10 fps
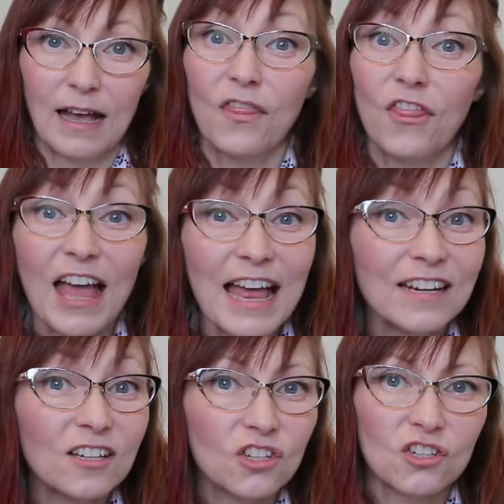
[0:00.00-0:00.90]
and
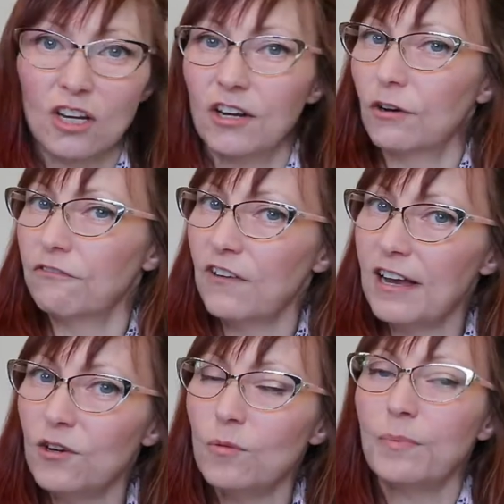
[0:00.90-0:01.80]
then start your
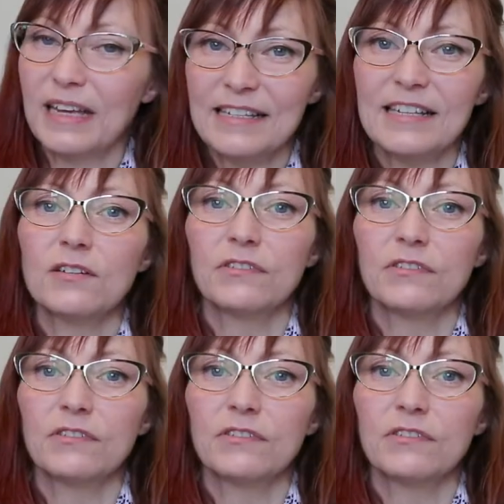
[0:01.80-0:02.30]
final pieces of